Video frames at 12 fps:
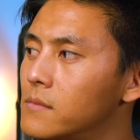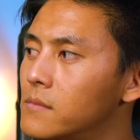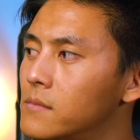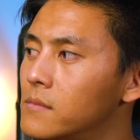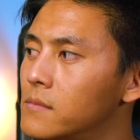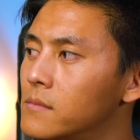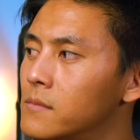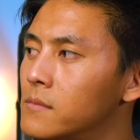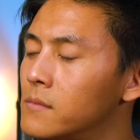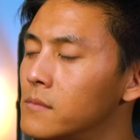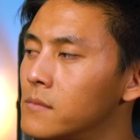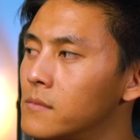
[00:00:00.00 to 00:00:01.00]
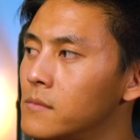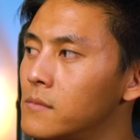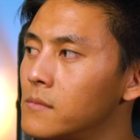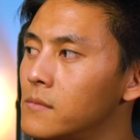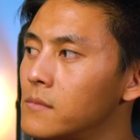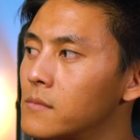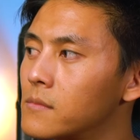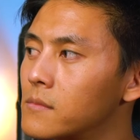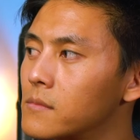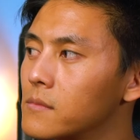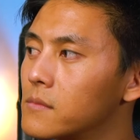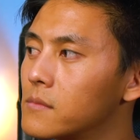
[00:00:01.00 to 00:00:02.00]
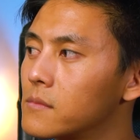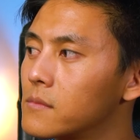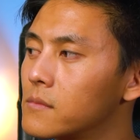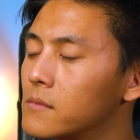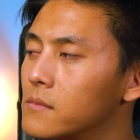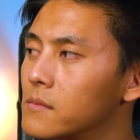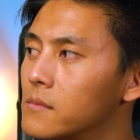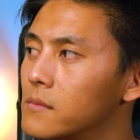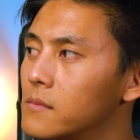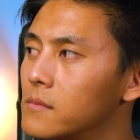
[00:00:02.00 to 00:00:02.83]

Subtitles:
The person shown says nothing.